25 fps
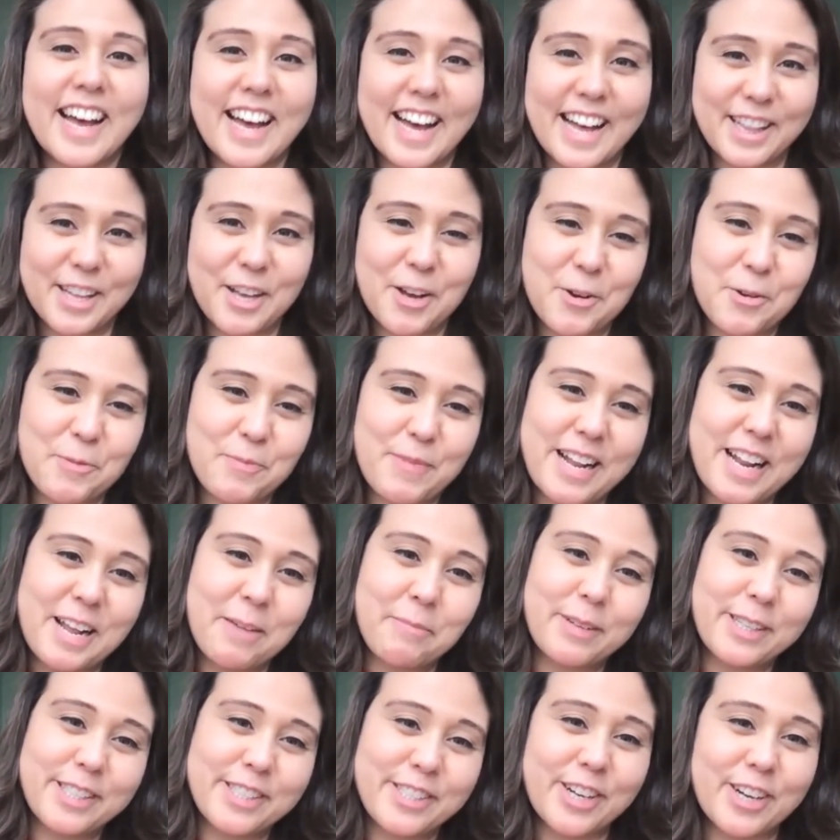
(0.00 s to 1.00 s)
Hello, my
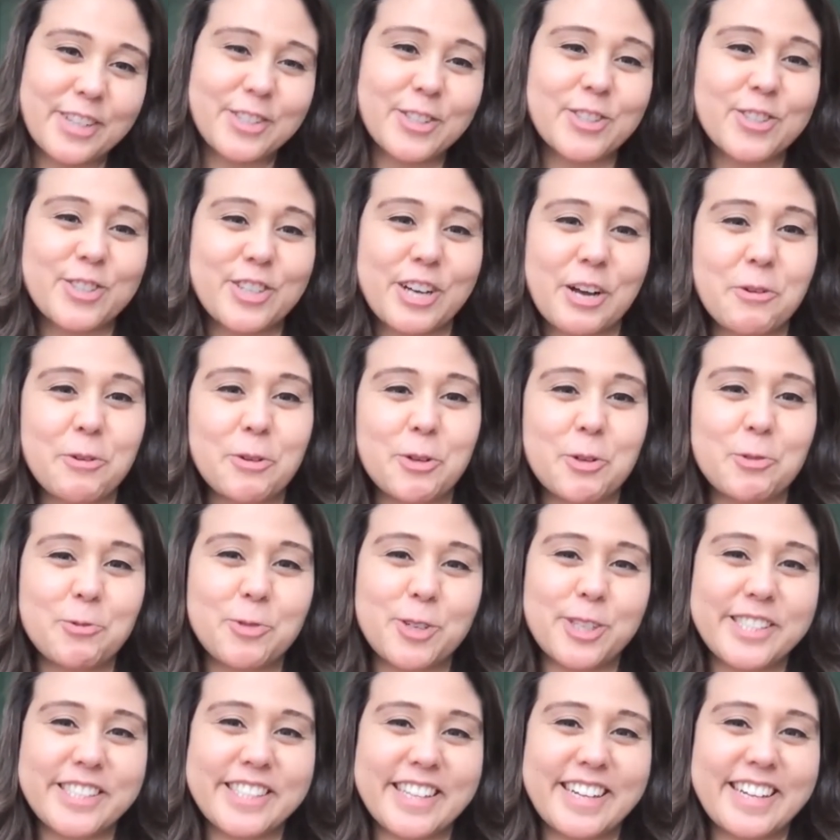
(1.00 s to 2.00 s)
name is Dr. Jacqueline
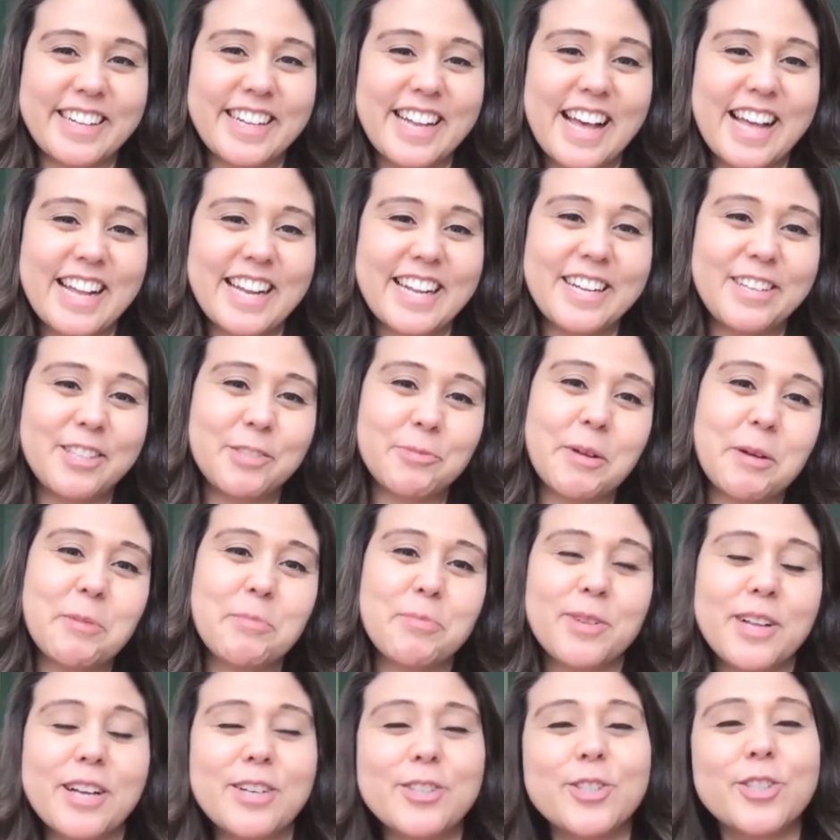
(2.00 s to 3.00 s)
Wilson, and it is my
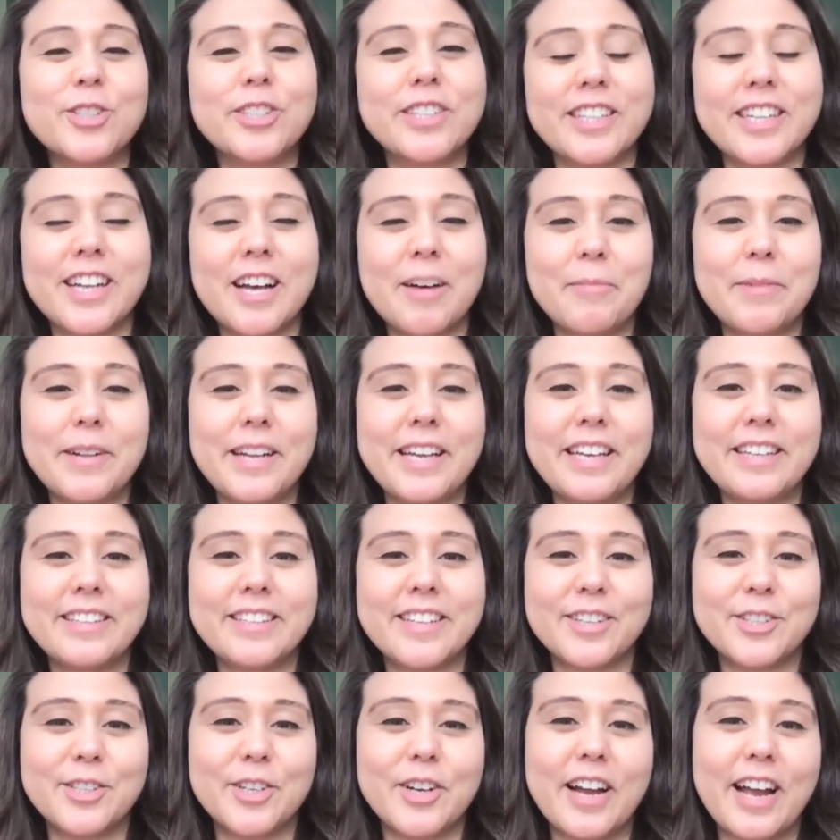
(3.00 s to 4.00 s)
pleasure to nominate
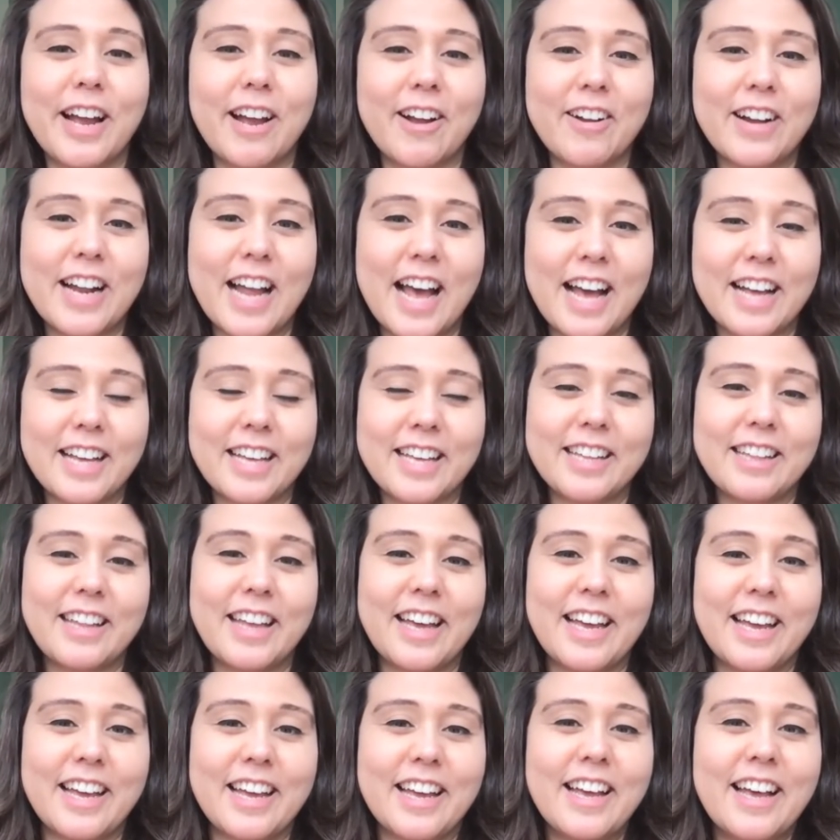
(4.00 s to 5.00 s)
Dr. Aaron
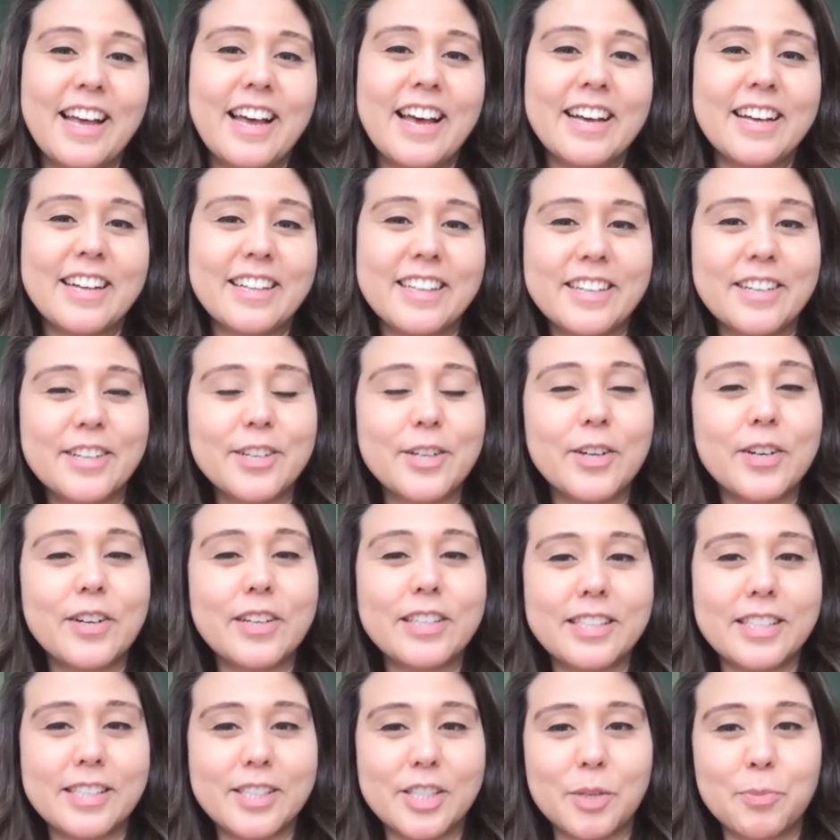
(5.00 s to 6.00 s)
Aguilay, Clinical
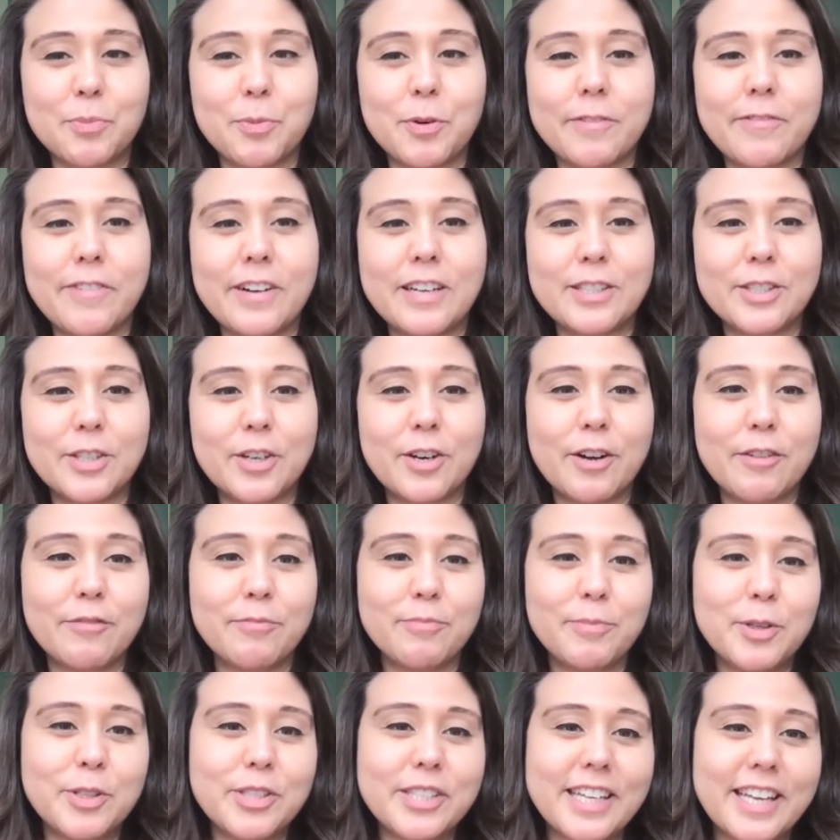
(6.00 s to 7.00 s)
Assistant Professor of
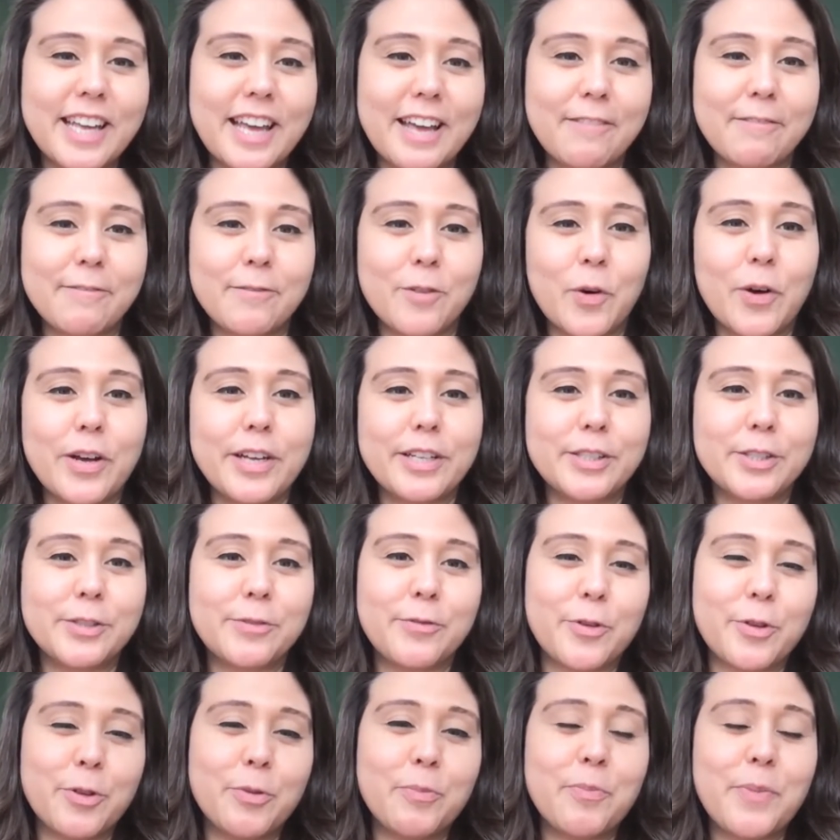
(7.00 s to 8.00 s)
Music and Voice,
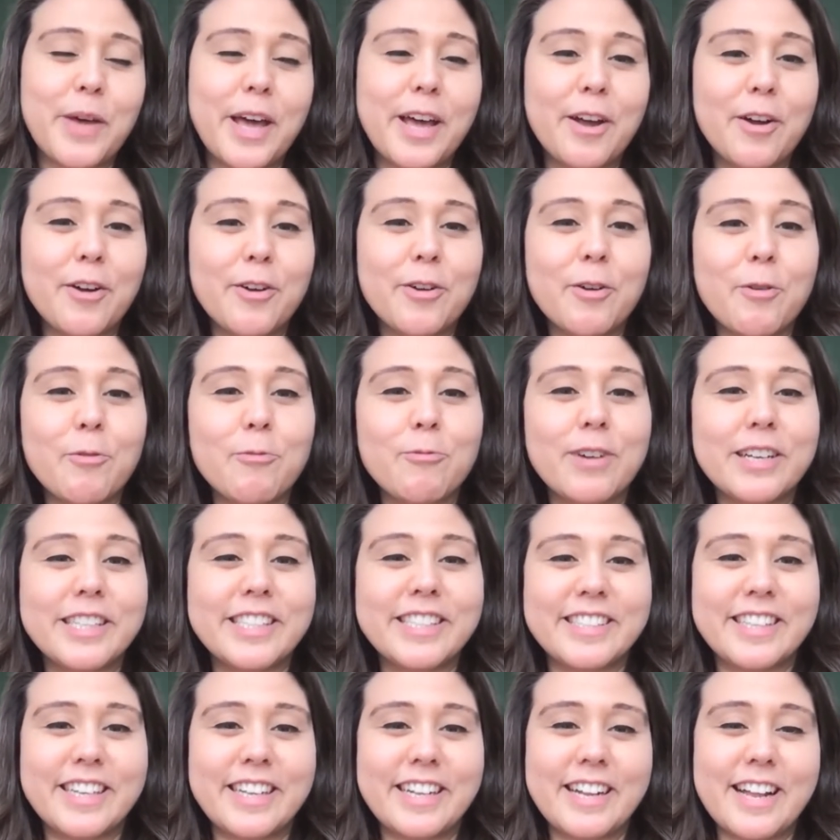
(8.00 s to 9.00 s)
for the Bayard
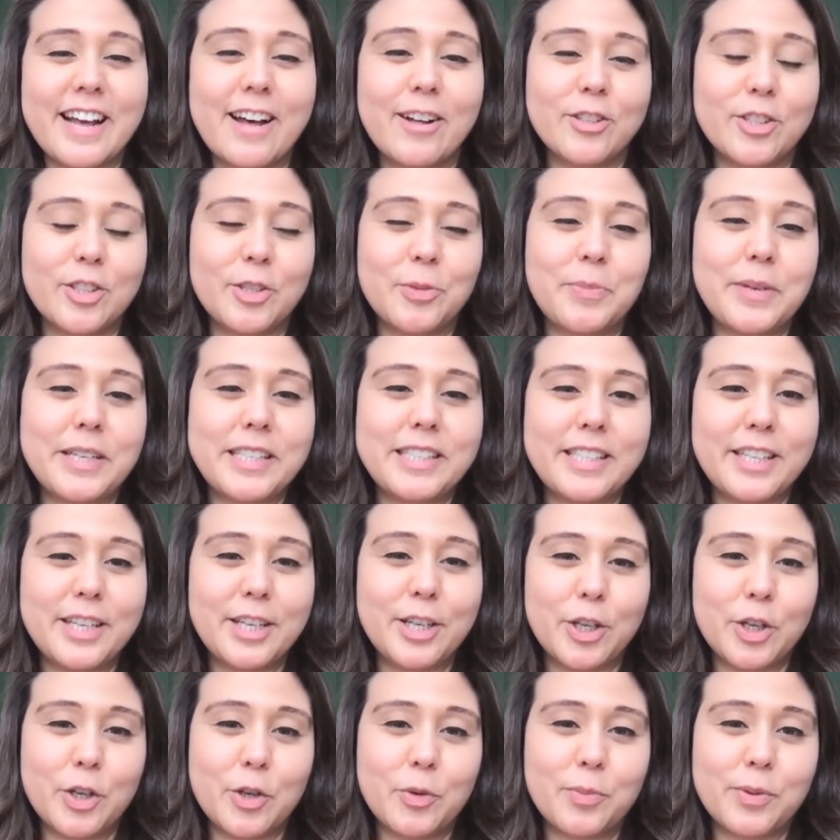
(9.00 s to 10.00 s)
Rustin
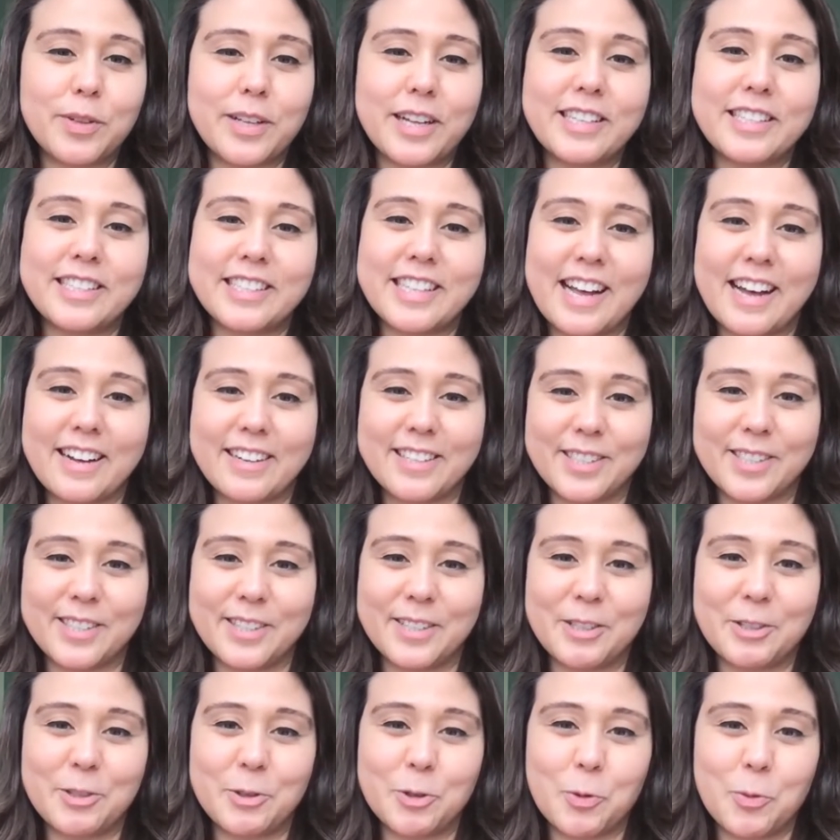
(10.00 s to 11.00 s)
LGBTQ
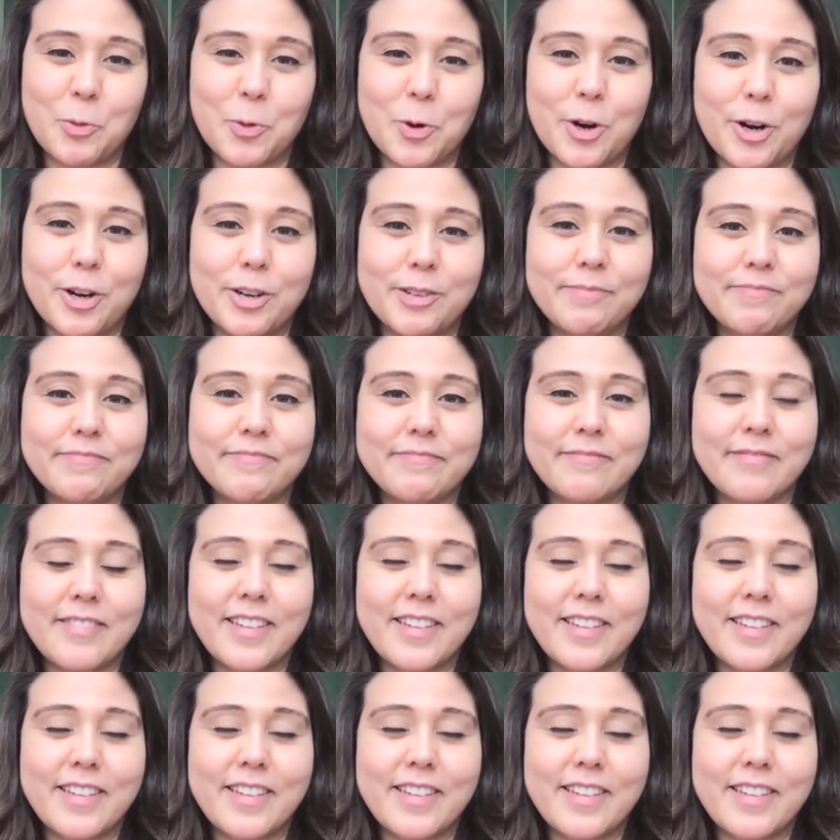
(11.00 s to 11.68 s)
Excellence Award.